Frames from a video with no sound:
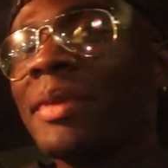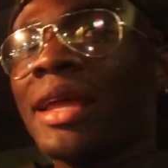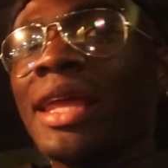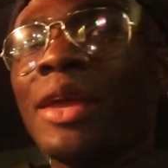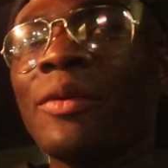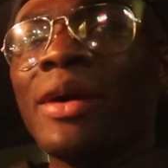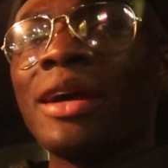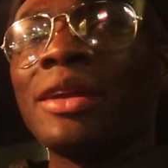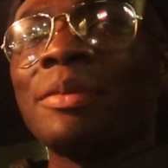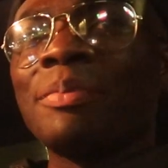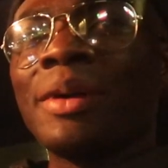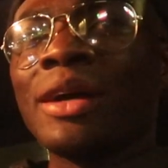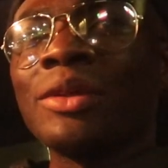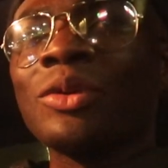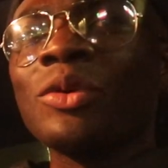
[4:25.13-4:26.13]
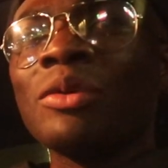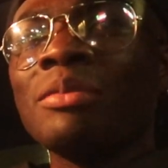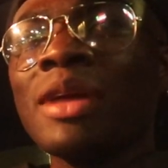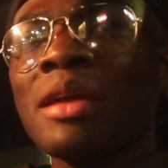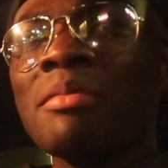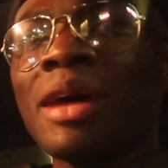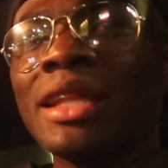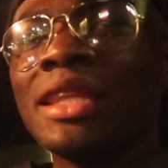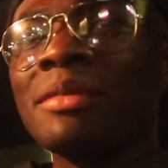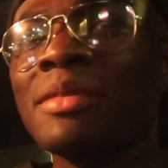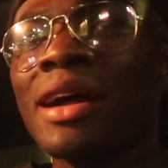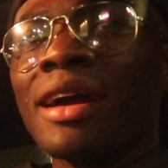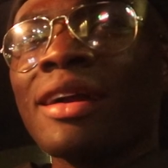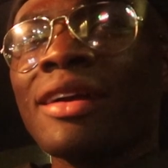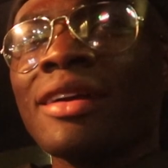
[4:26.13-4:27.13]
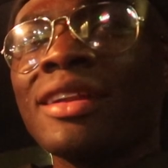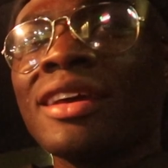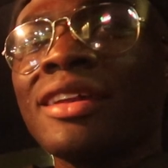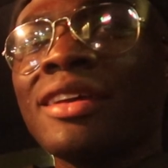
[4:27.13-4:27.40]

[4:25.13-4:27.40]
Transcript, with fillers: and making wine up on two big body black girl,